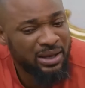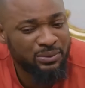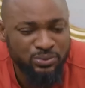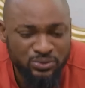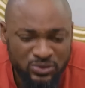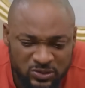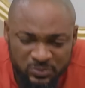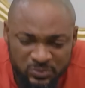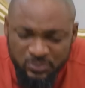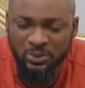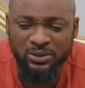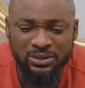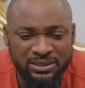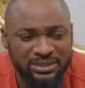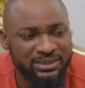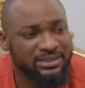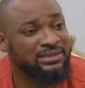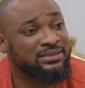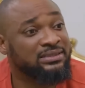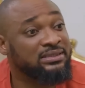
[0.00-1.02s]
I won't spoil
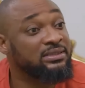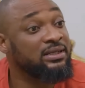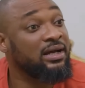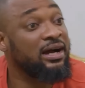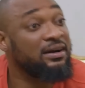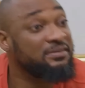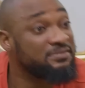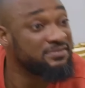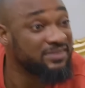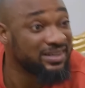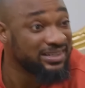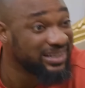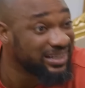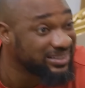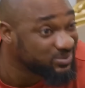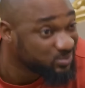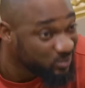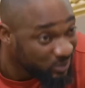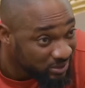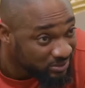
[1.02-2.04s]
it. Our
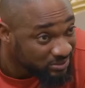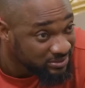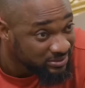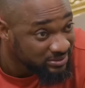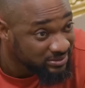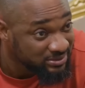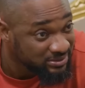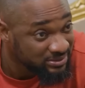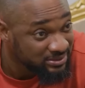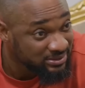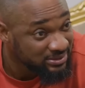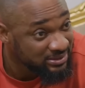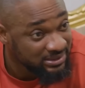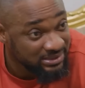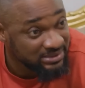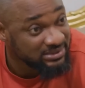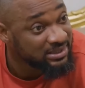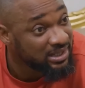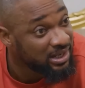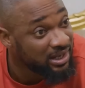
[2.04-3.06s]
father's wealth
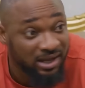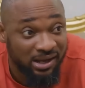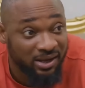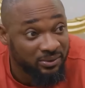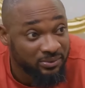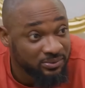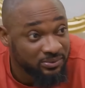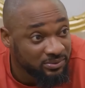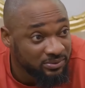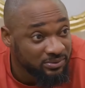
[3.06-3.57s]
is not our own.